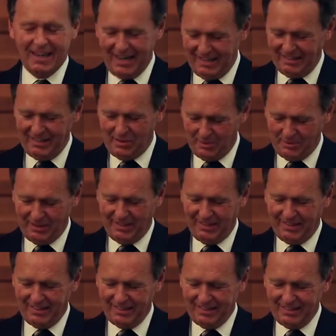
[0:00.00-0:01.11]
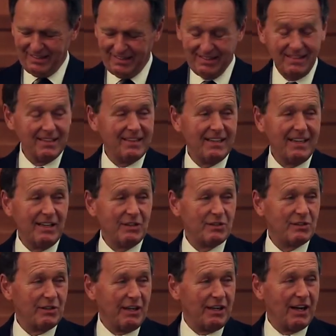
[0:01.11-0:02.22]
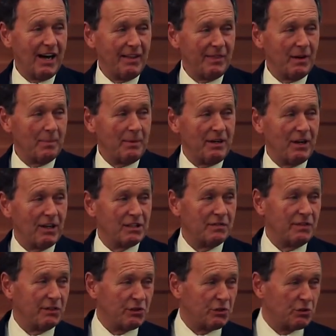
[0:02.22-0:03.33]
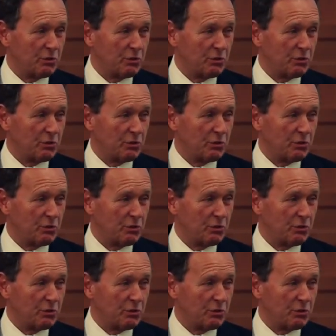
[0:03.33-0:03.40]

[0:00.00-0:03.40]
ninety-three. His, he got there because of his